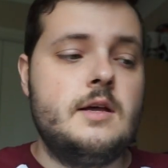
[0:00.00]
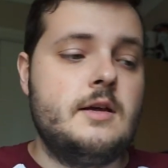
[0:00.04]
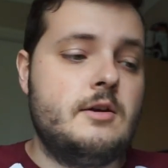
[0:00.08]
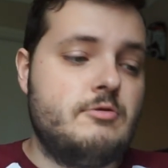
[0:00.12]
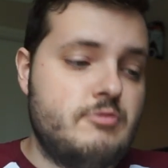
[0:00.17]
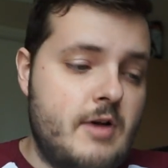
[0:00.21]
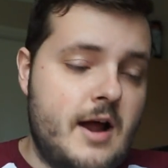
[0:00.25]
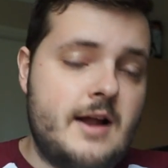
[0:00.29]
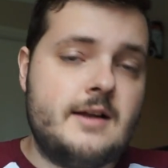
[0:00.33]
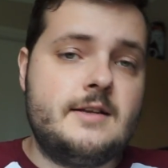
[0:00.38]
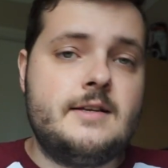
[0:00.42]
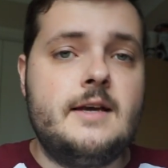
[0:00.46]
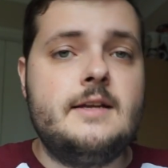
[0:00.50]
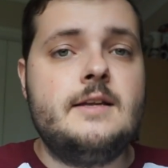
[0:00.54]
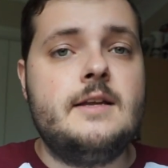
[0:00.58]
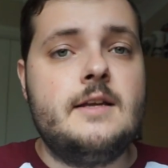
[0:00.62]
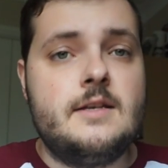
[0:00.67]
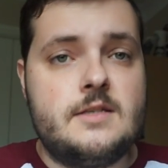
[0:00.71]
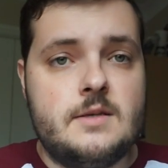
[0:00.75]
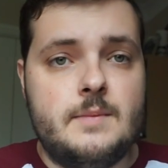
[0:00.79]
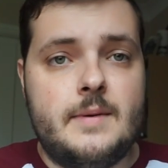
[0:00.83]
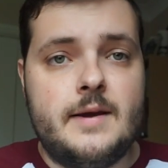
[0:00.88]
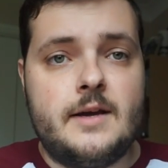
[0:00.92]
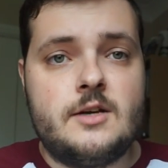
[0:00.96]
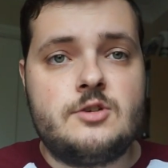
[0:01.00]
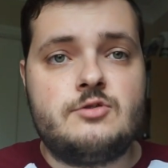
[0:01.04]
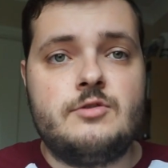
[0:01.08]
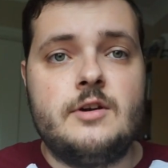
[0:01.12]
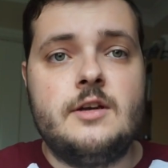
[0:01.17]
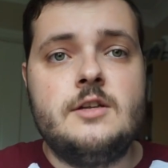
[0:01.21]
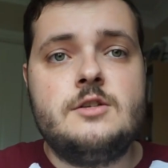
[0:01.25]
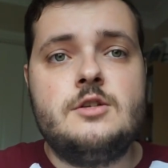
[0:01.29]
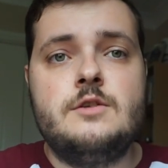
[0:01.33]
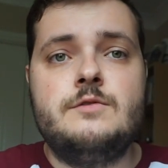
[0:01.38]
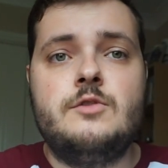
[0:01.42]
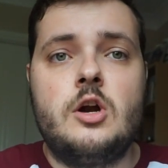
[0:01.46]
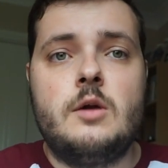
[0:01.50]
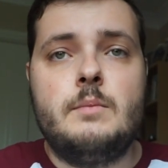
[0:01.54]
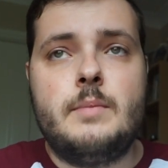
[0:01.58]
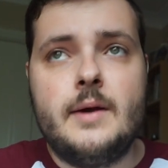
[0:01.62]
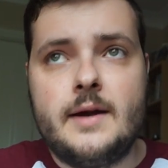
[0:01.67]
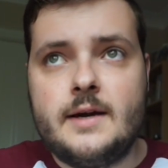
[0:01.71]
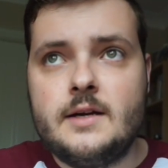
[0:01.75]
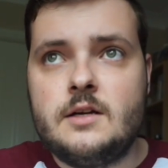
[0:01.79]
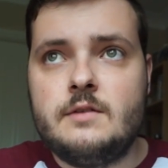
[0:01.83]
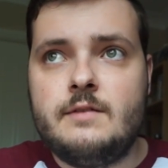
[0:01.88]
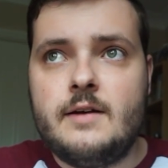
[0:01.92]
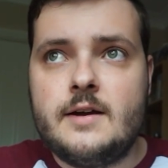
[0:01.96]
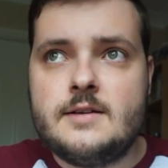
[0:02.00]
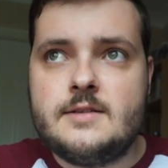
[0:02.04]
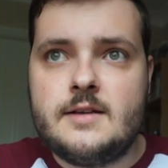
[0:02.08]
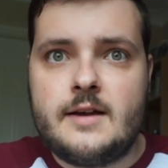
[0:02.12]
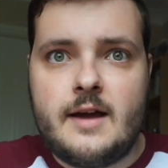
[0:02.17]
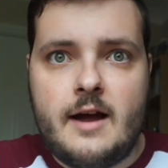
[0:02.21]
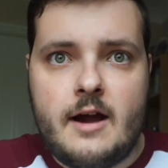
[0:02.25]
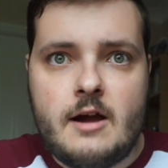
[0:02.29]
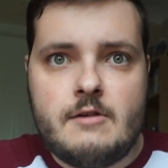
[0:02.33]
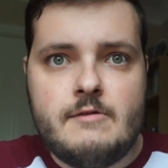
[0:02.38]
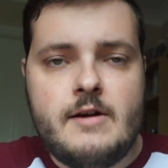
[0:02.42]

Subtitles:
Granted, it's a bigger screen, so you've got a bigger device to carry